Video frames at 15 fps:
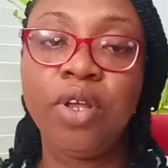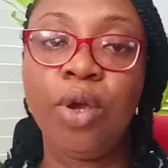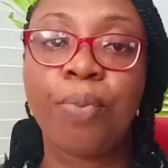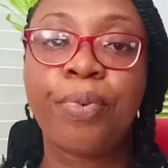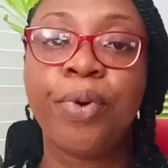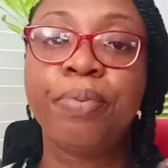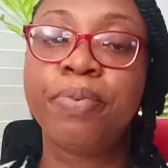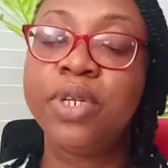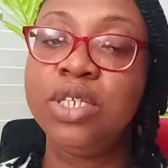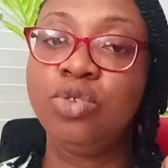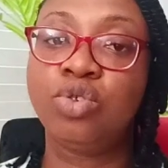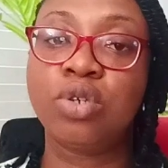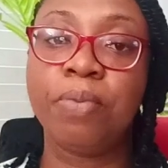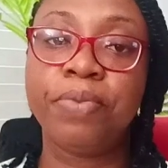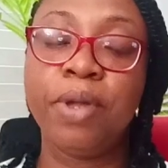April, please
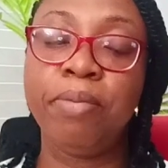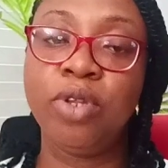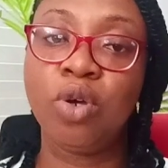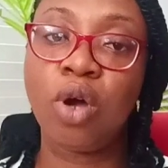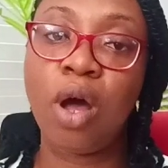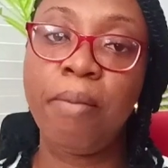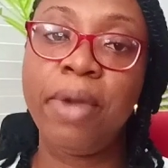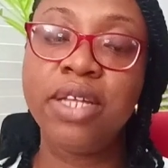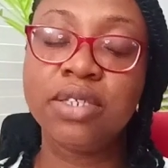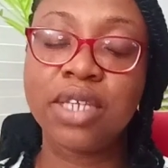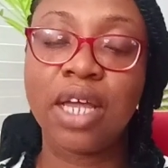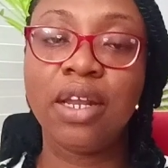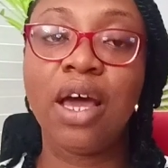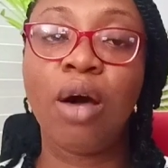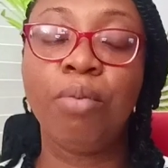drop them in the comments
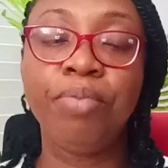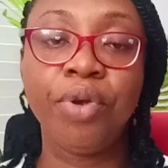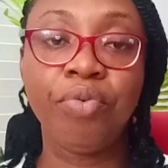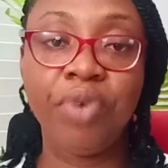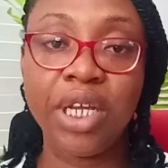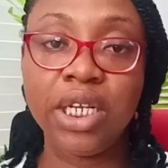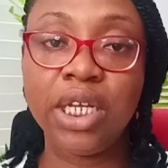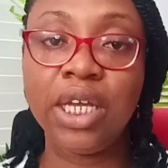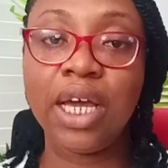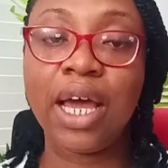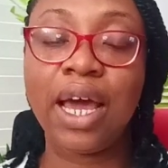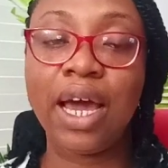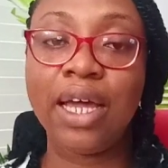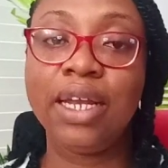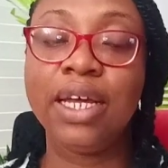and I'll be reading
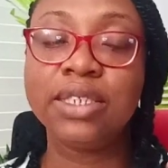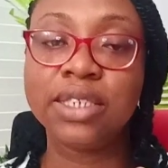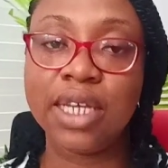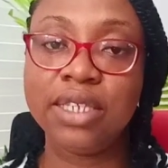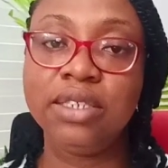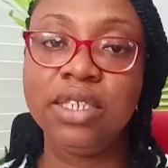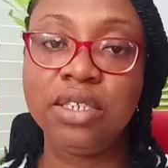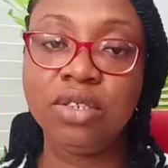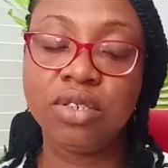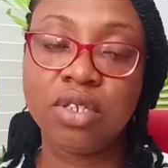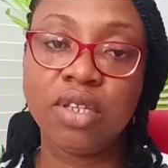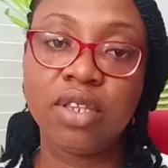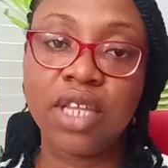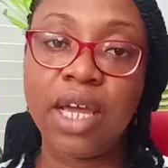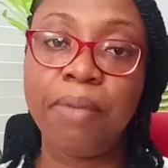and attending
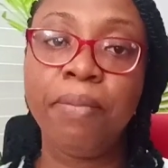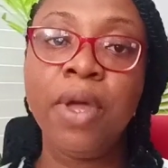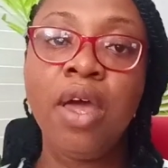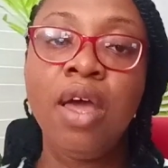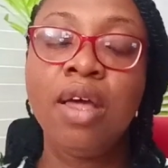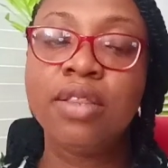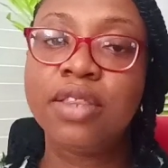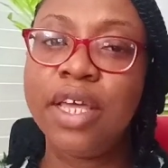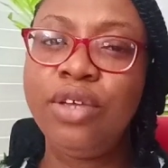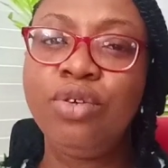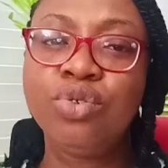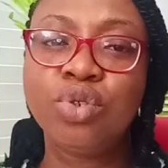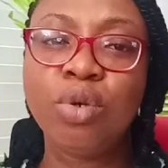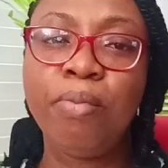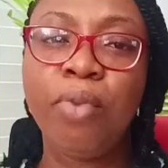to them. Thank you
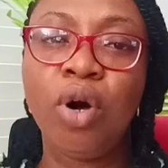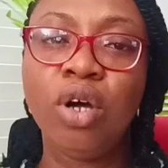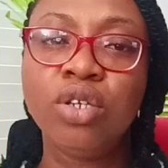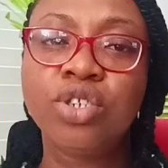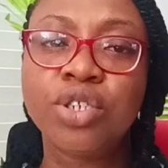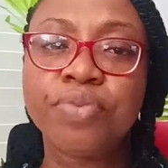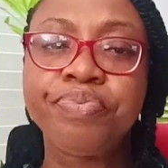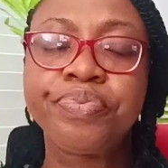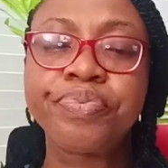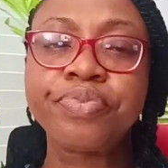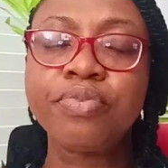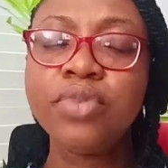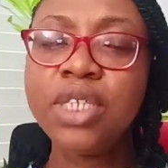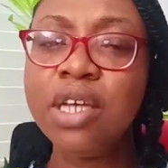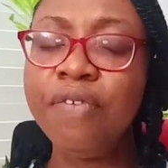so much.
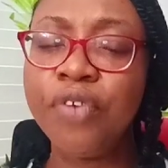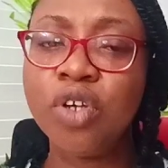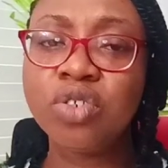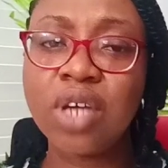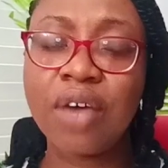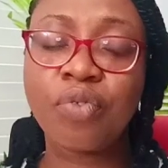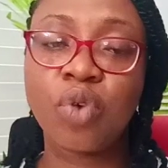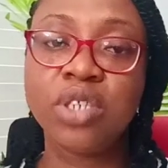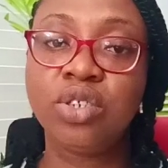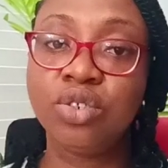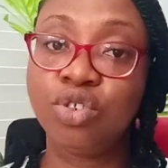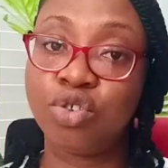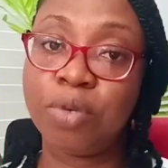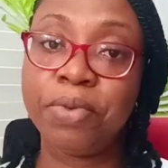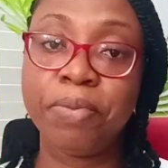If you also have
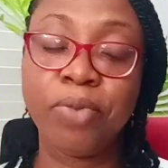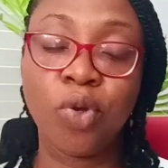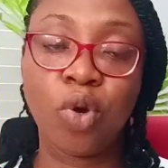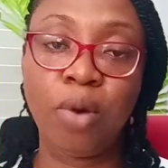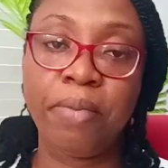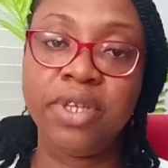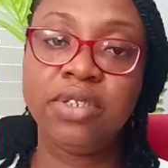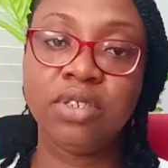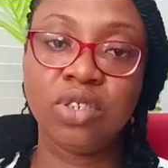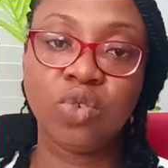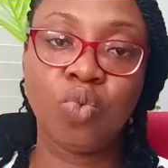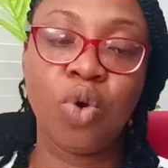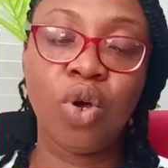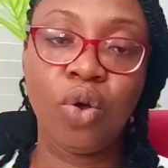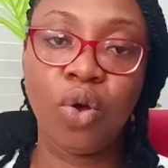questions, drop them in the comments as
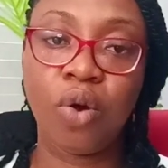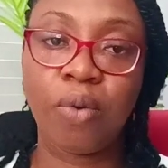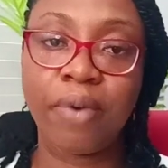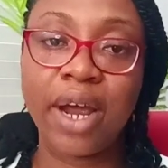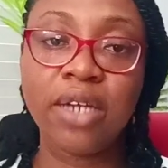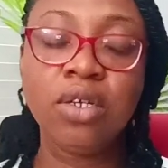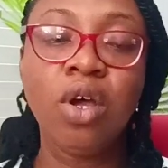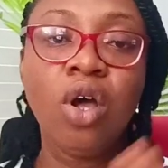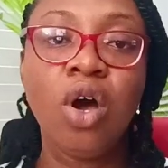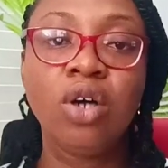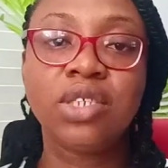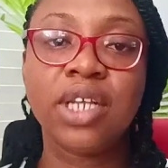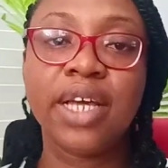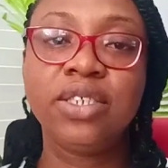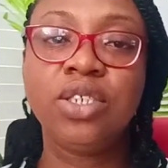well. All right,
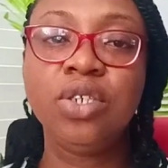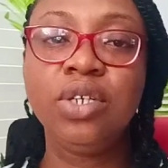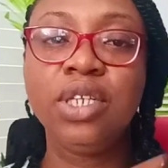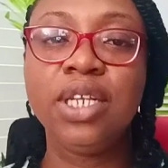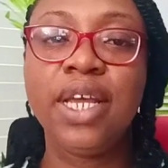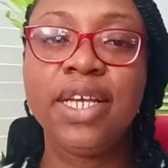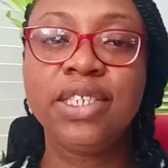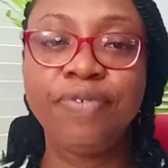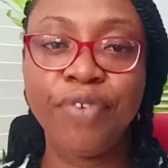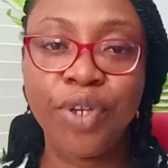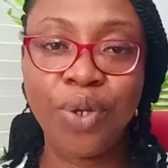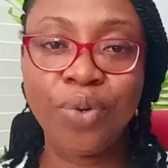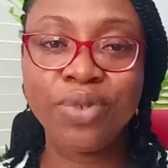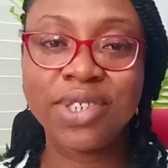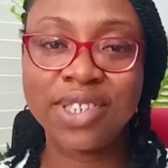until I see you in the next
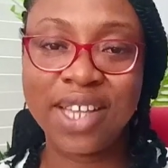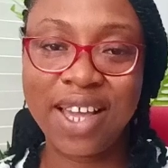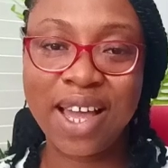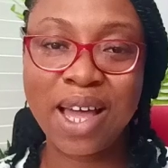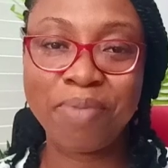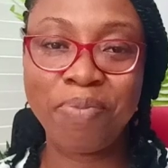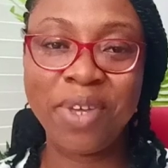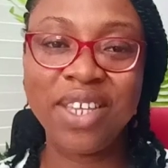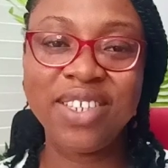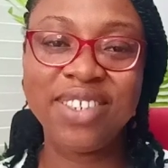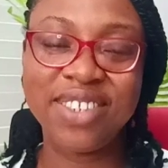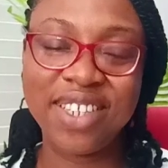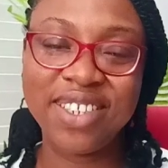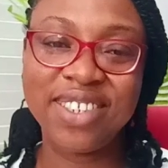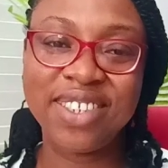video, stay happy,
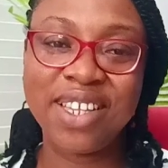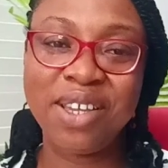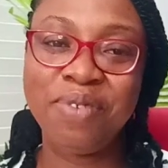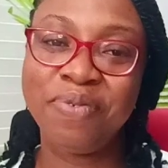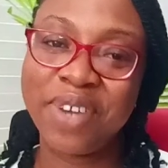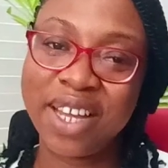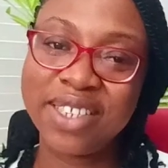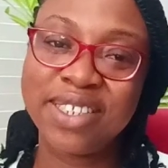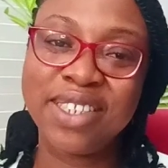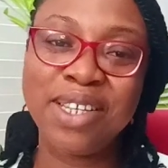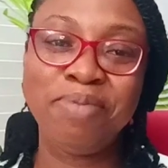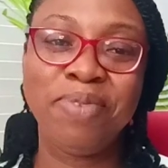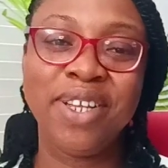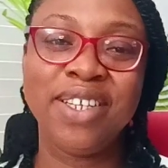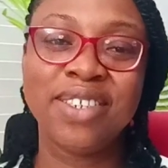stay safe, and stay
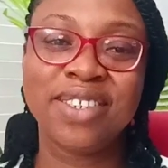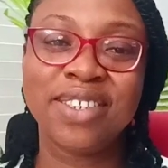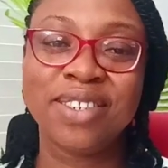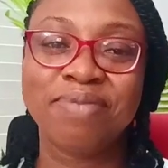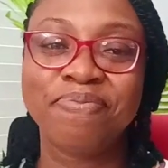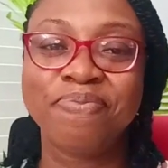blessed.